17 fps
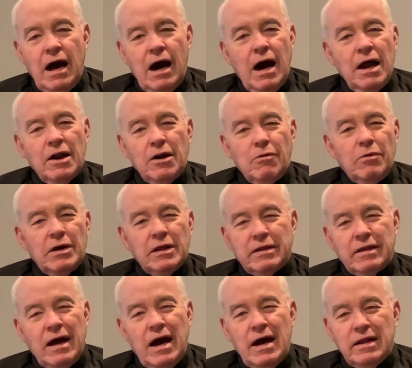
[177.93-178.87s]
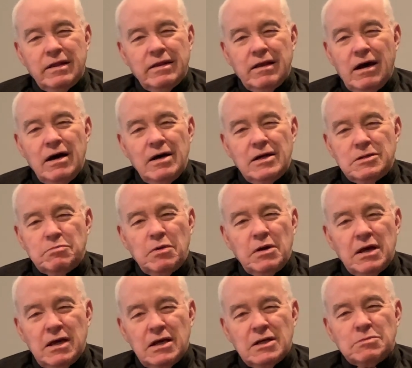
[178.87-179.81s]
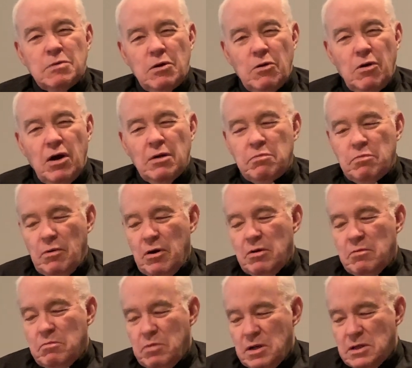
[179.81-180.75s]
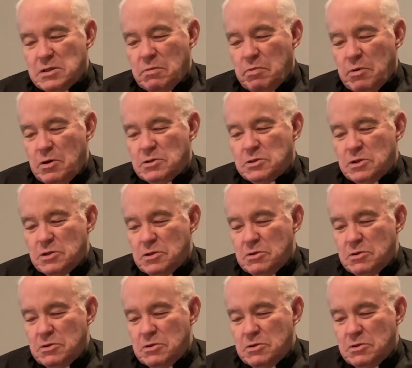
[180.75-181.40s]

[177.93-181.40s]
I don't know what that does, but it gives me heartburn, but it's supposed to